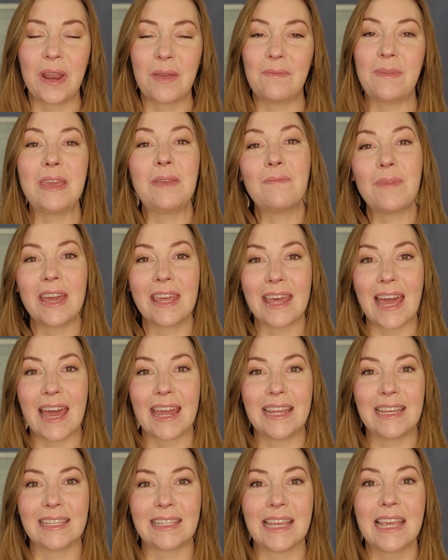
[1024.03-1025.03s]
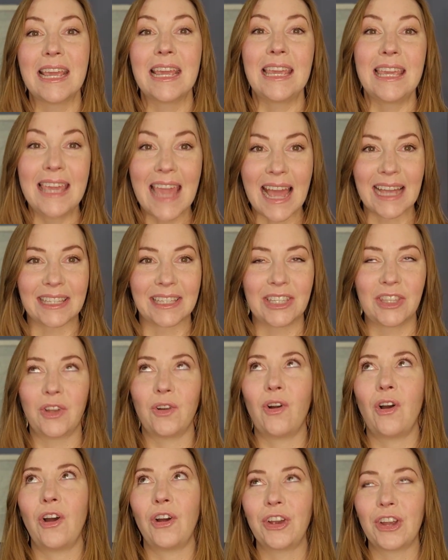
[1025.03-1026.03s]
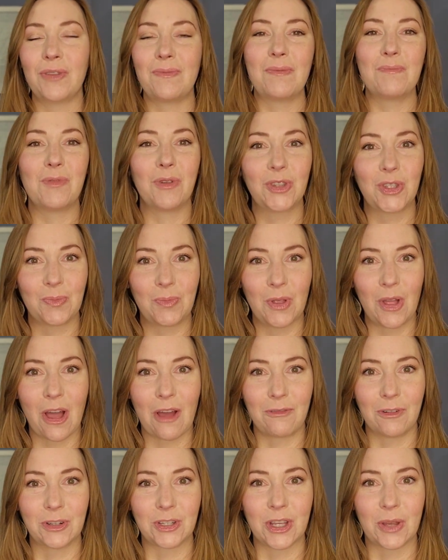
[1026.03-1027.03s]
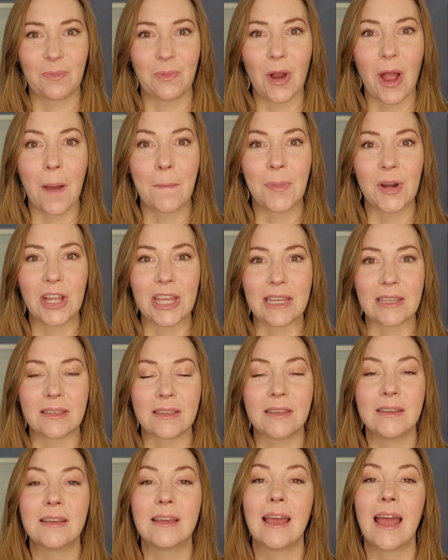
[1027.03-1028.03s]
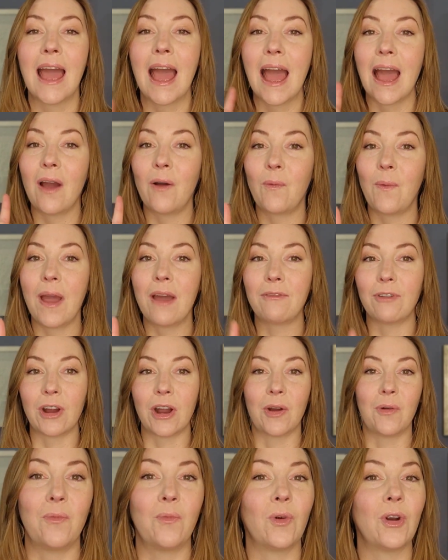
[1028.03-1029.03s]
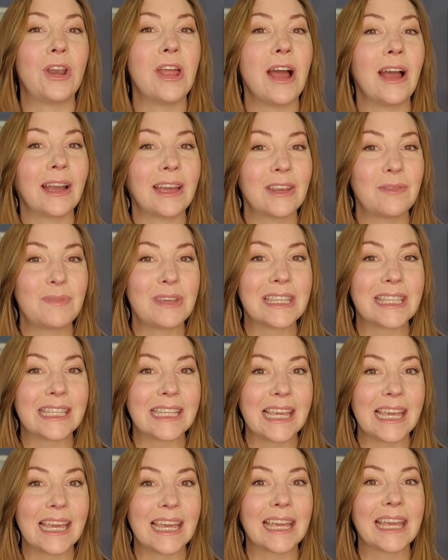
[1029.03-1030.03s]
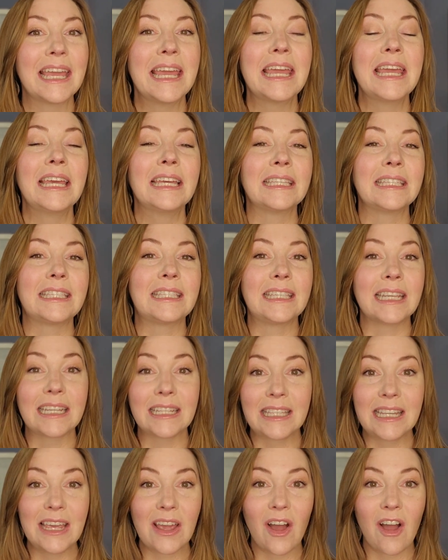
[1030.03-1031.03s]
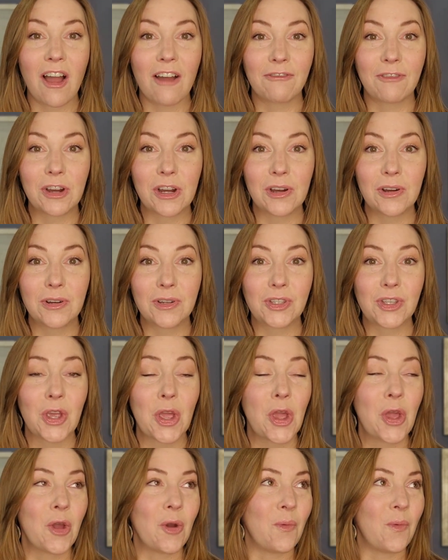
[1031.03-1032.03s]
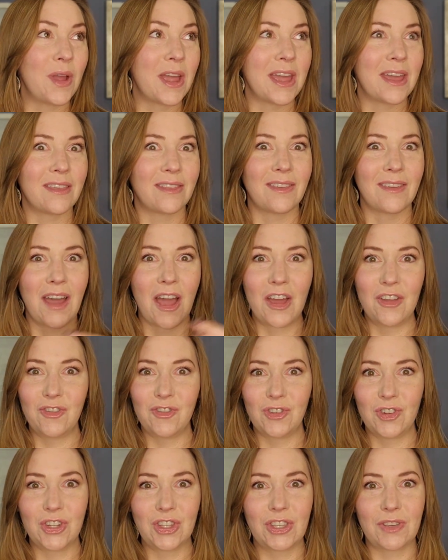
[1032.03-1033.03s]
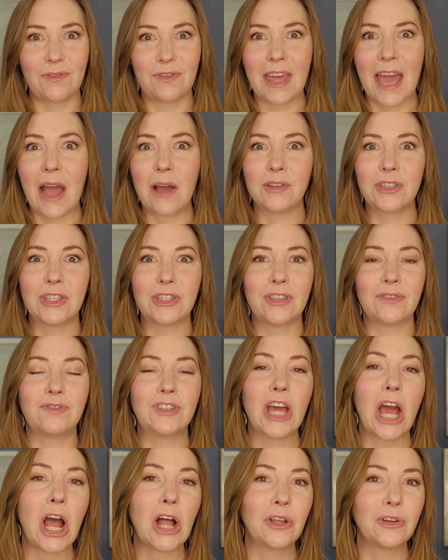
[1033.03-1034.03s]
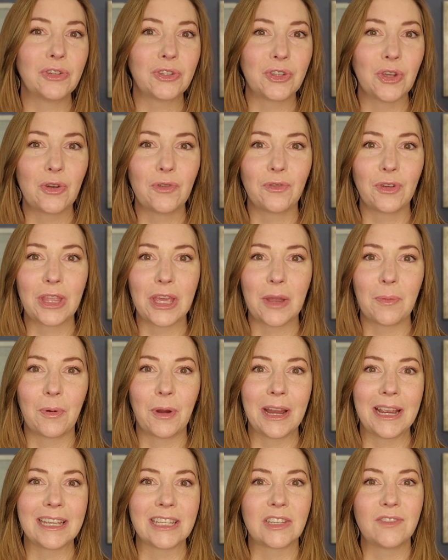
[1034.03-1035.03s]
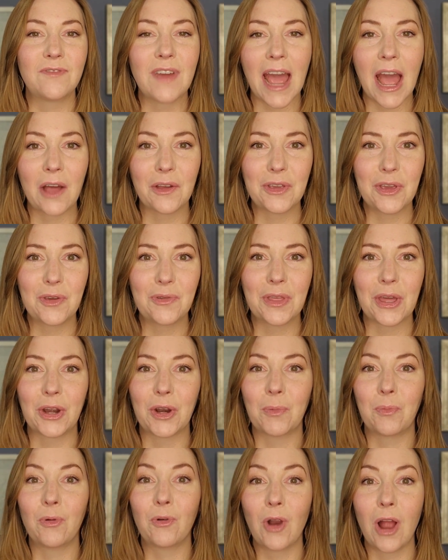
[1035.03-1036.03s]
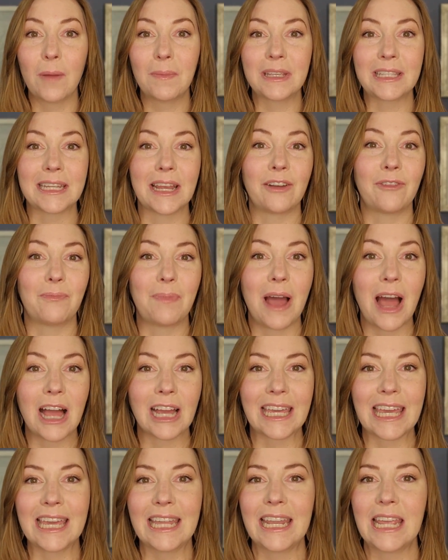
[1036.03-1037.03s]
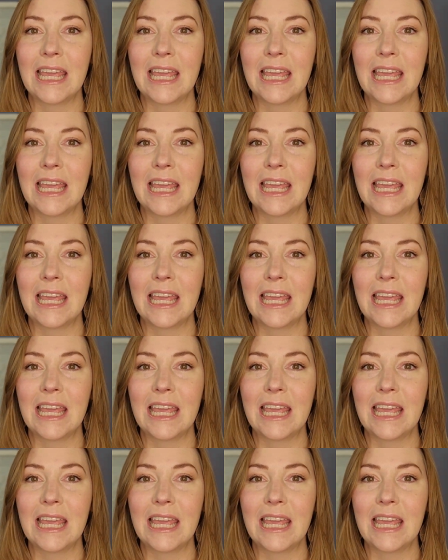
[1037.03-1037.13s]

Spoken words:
mean by that is, yes, there are going to be multiple offers on properties. However, we're not going to be seeing 60 offers with hundreds of thousands of dollars over the appraised value that are promised out of pocket.